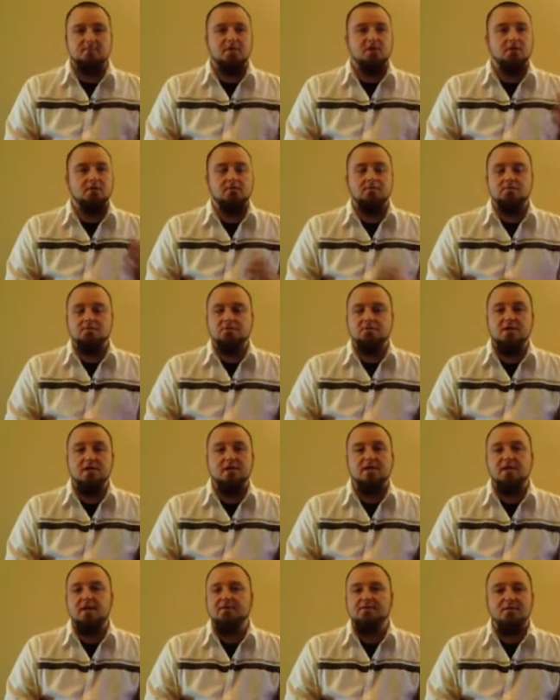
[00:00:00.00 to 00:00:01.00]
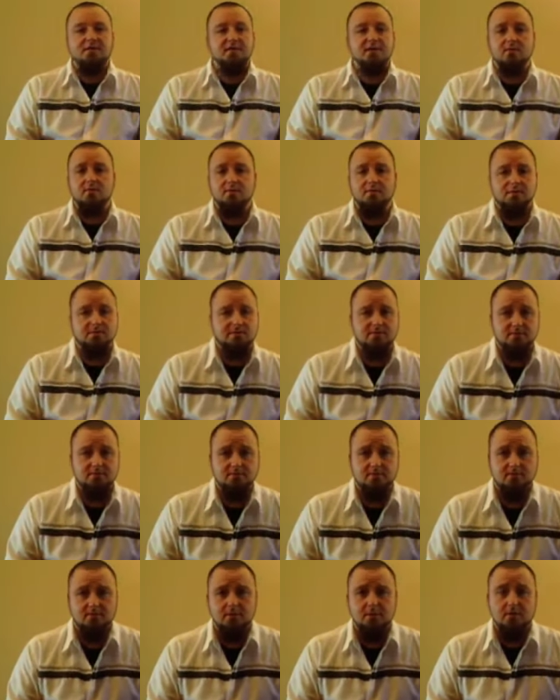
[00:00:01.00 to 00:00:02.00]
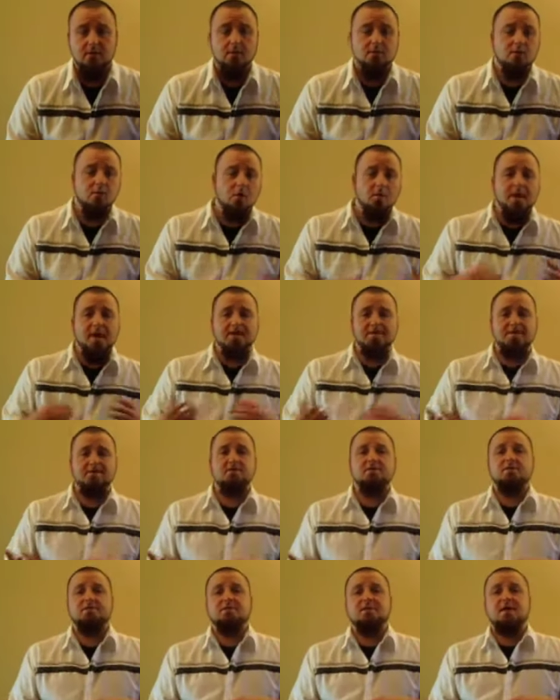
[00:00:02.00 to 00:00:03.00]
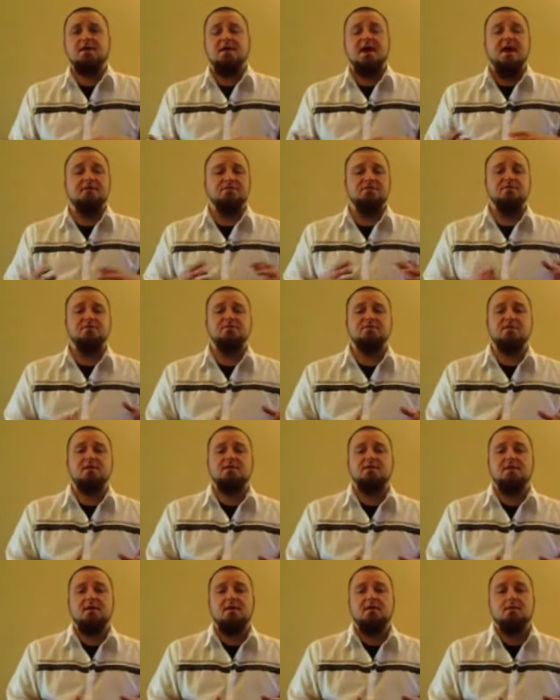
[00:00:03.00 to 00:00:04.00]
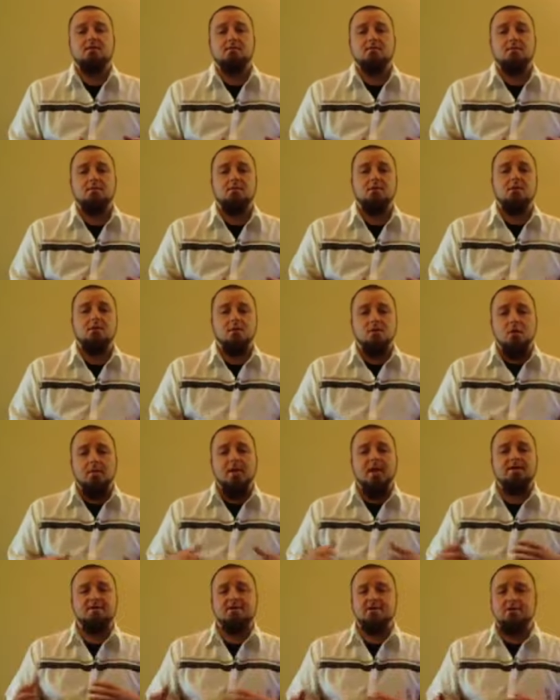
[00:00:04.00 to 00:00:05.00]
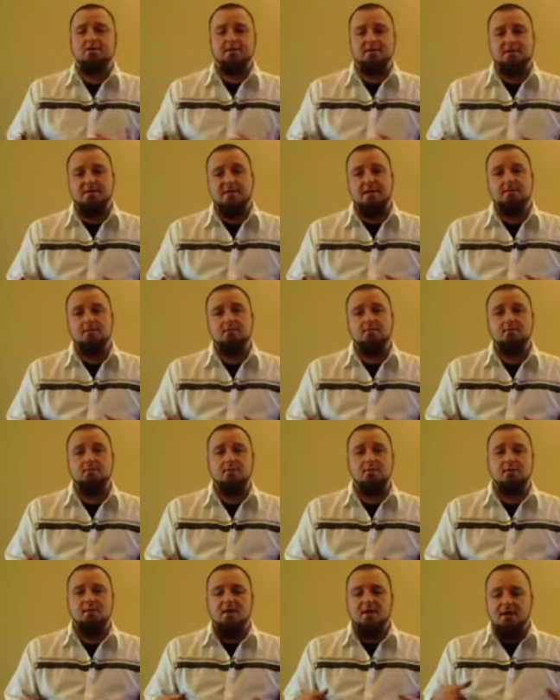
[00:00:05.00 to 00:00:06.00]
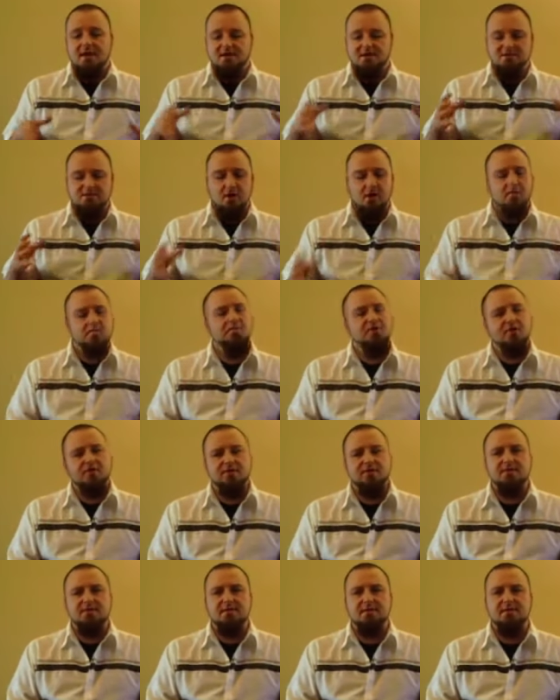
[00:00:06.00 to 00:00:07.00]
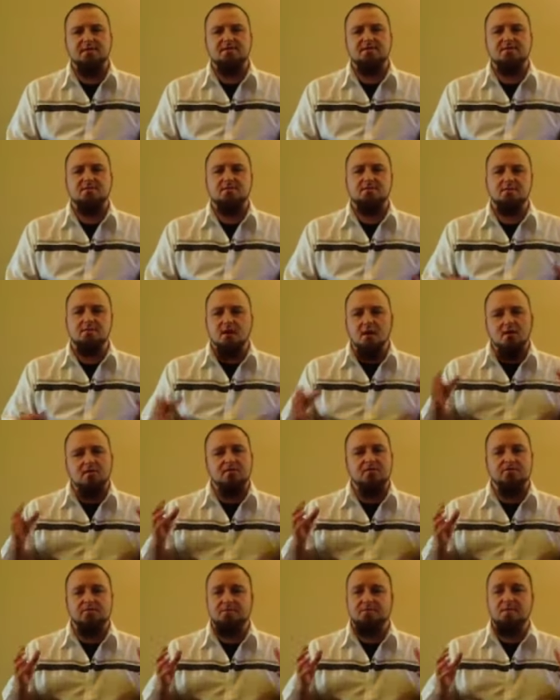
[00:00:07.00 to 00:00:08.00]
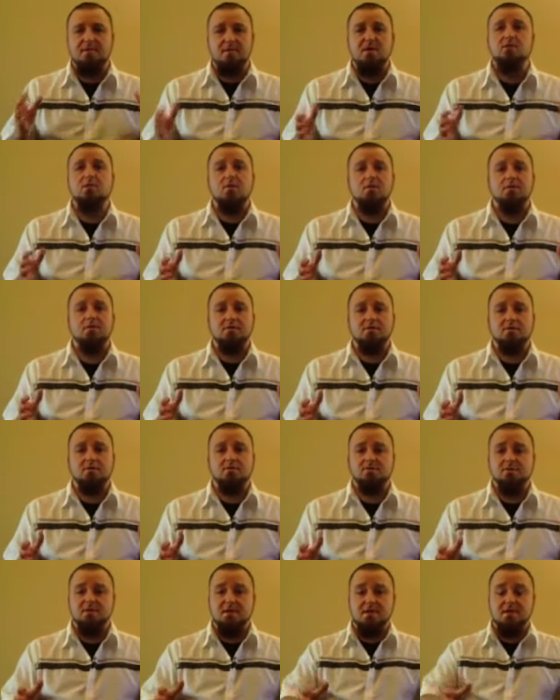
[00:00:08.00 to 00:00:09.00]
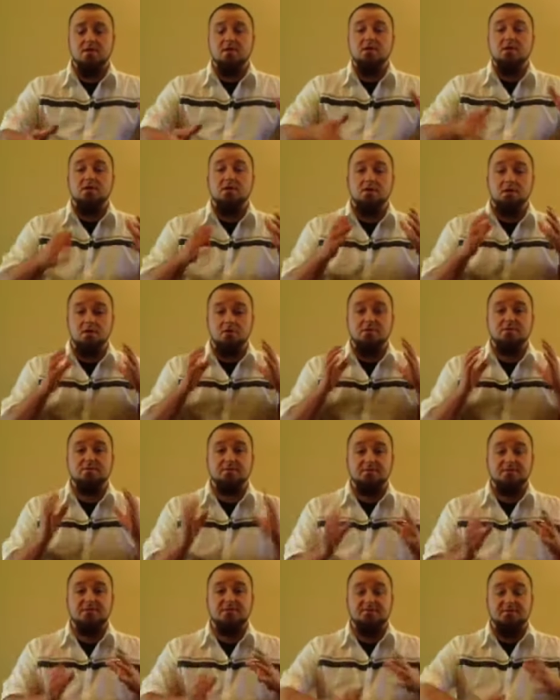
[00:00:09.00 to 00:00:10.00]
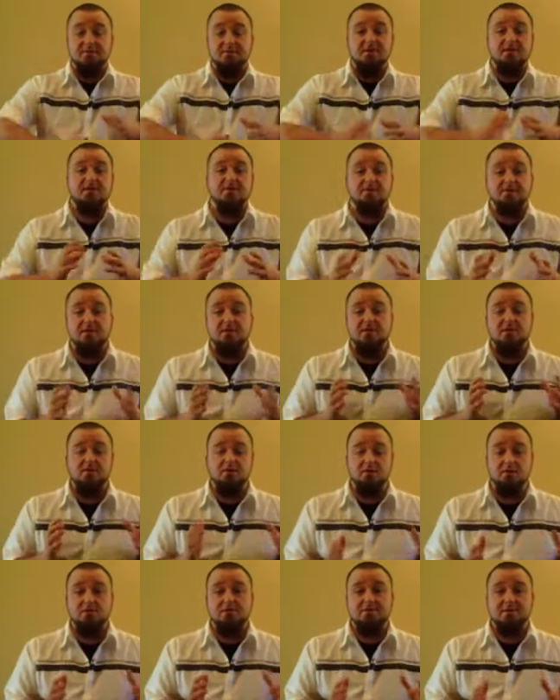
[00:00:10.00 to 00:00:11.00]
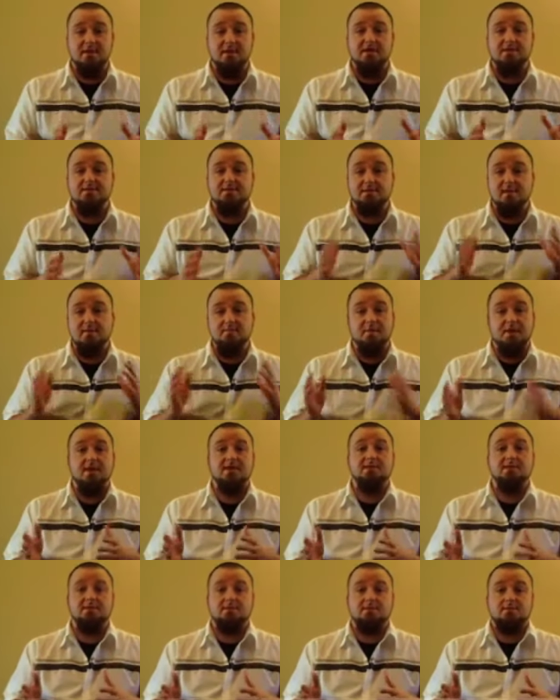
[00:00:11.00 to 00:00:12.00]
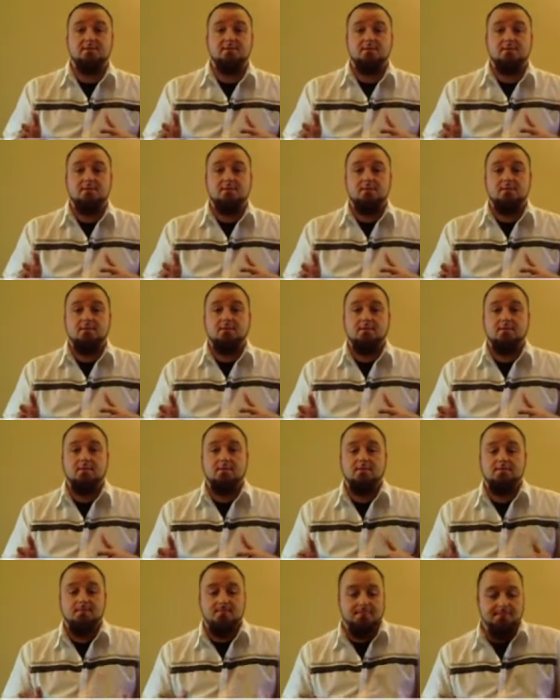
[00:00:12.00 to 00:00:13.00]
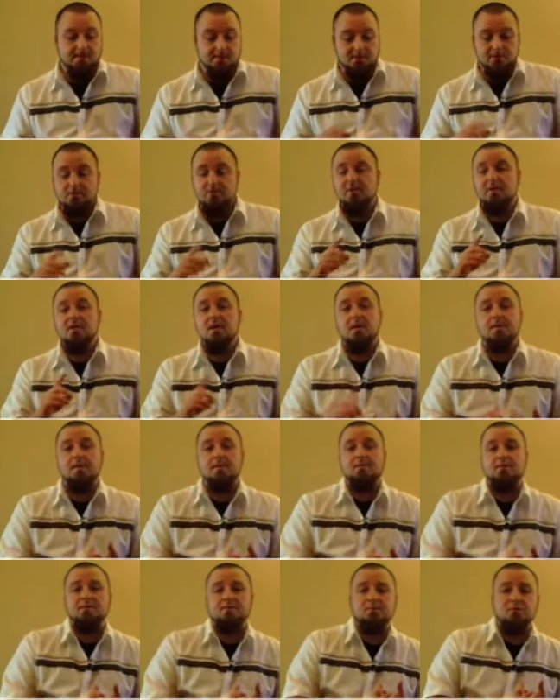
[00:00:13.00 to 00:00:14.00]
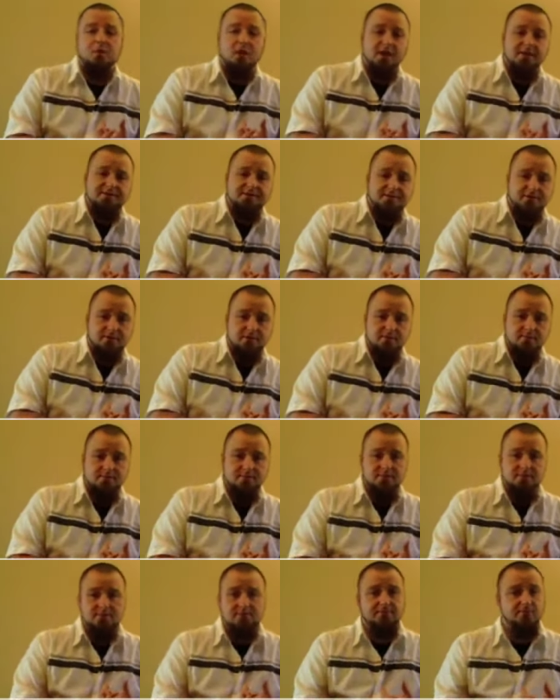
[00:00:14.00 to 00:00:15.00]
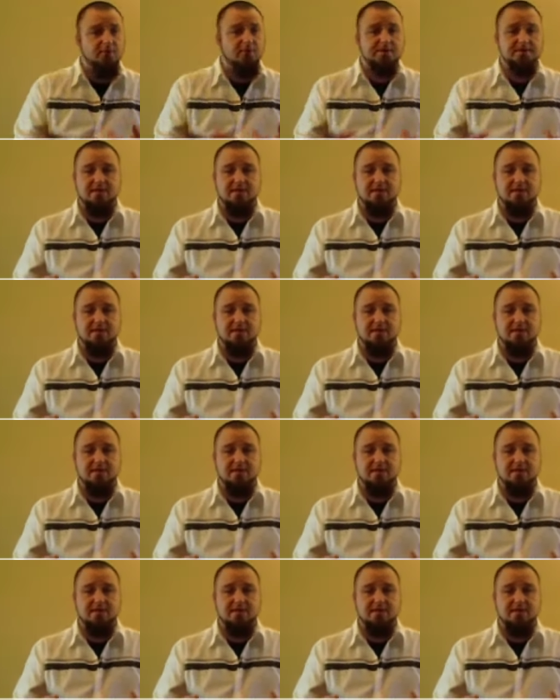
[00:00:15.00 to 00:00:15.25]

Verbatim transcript: you know, checking out the keywords. Go back to your site after you've done that. Go back to your site and start building a list of keyword terms that, you know, specifically fit your sites and pages. You can come up with broad terms, for